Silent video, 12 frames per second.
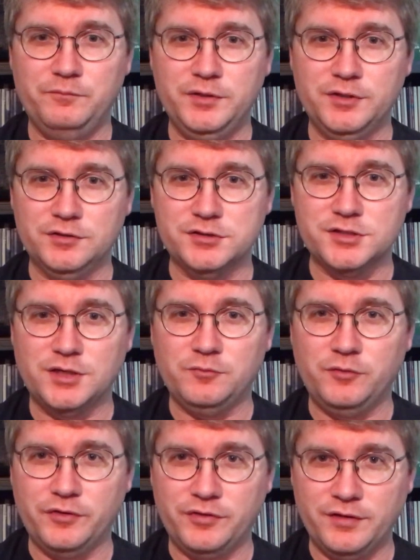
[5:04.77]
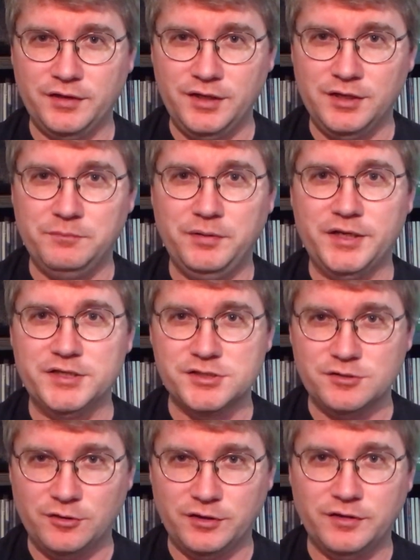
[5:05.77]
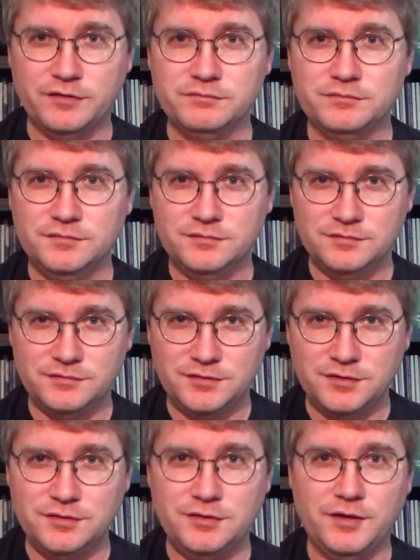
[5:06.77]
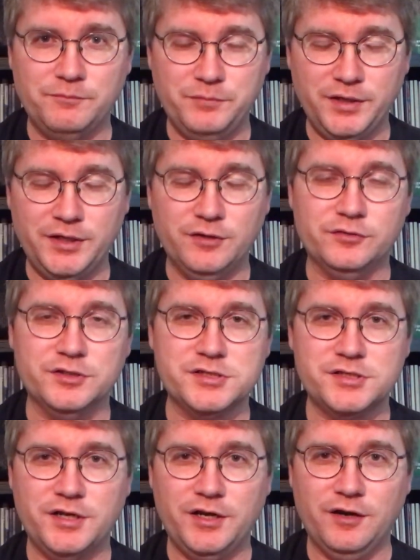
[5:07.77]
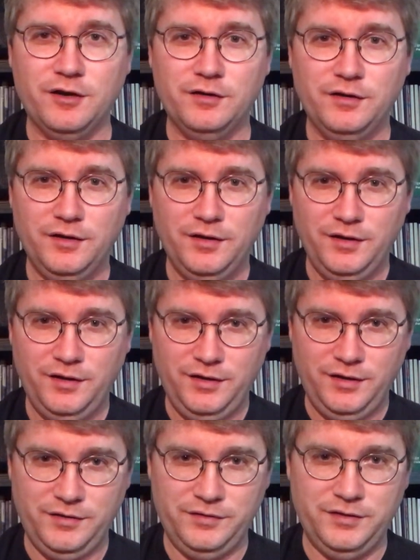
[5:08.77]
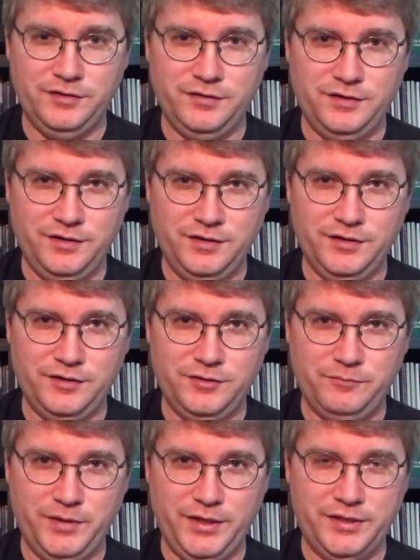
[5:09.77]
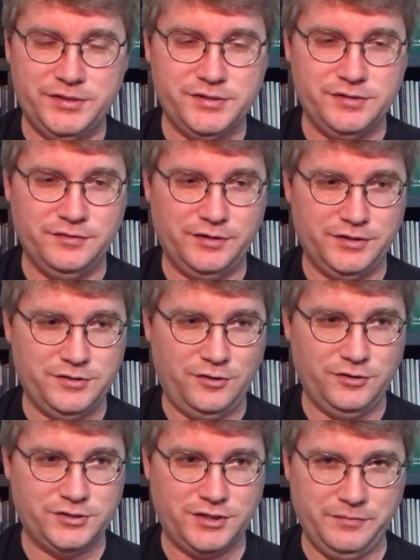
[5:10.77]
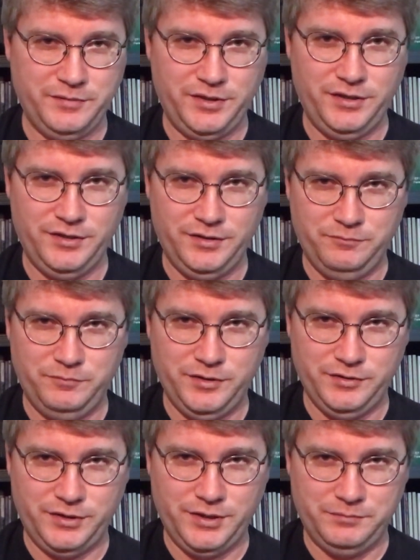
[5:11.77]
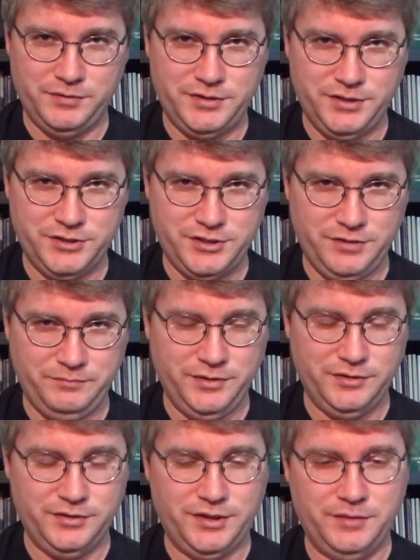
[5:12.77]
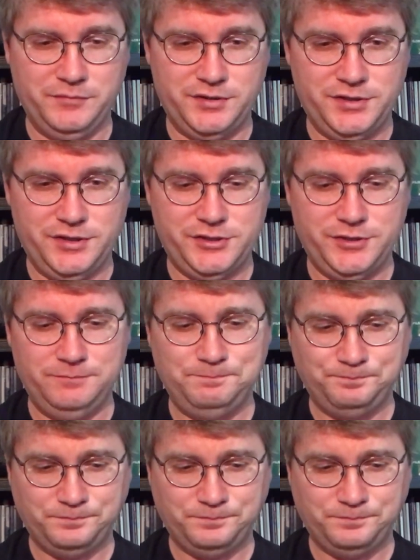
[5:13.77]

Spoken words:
builds up with Ian Pace starting that beat on the snare, and then the bass and the guitars coming in and building up the tension and building up the tension.